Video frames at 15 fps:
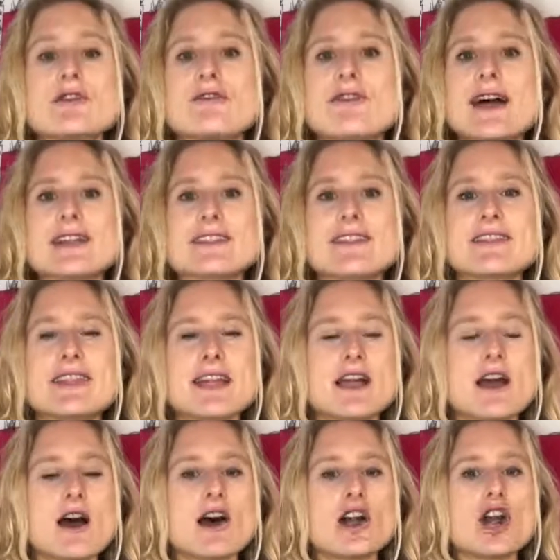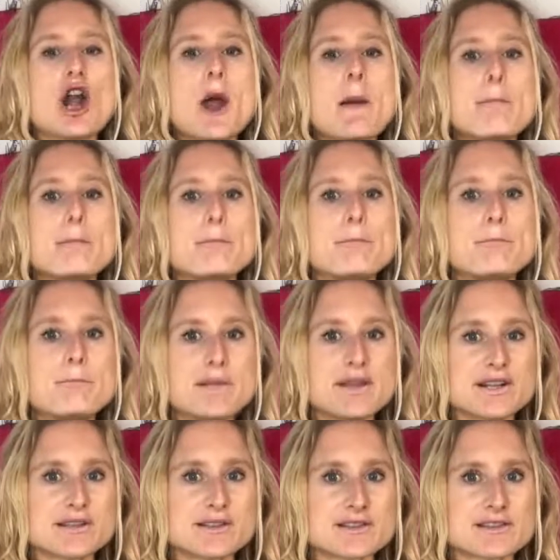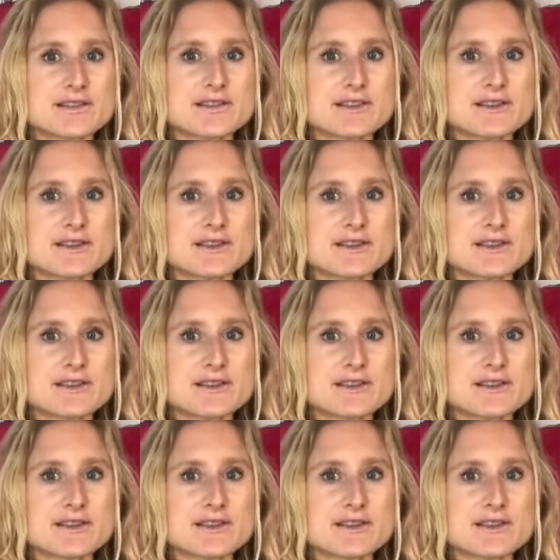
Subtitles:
fact that they are built